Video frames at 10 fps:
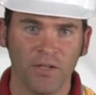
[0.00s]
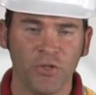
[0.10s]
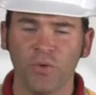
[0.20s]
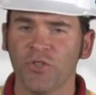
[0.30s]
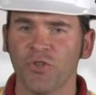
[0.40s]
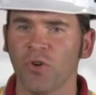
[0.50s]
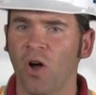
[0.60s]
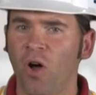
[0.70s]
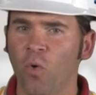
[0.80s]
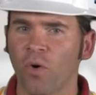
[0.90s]
to ensure
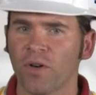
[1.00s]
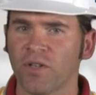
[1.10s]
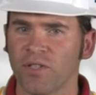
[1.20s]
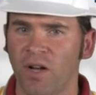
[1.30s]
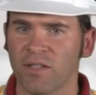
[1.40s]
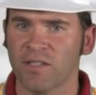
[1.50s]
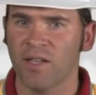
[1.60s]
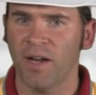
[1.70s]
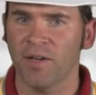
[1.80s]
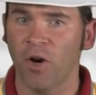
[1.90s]
all workers on site